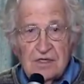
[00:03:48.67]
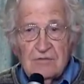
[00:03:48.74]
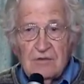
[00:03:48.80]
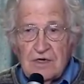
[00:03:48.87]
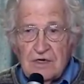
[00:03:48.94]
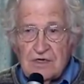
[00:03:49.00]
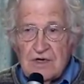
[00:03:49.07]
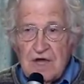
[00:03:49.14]

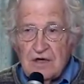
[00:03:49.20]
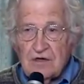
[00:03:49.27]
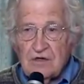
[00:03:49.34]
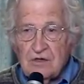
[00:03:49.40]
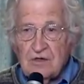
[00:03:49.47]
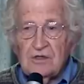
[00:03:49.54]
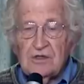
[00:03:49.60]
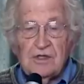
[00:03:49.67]
what is now
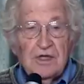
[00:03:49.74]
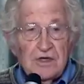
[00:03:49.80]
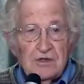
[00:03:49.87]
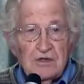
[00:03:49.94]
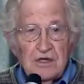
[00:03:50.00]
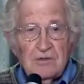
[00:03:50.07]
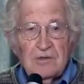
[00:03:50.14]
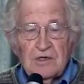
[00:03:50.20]
called
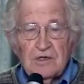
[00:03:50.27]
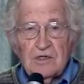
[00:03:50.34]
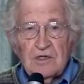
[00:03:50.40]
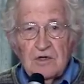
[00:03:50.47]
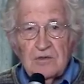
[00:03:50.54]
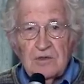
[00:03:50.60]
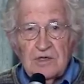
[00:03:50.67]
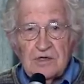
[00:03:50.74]
neoliberal
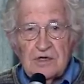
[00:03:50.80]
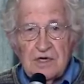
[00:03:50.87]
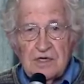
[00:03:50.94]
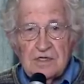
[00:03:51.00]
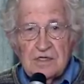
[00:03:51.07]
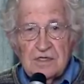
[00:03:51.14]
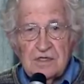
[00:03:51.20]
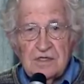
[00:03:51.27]

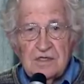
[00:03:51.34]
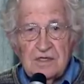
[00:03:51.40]
globalization.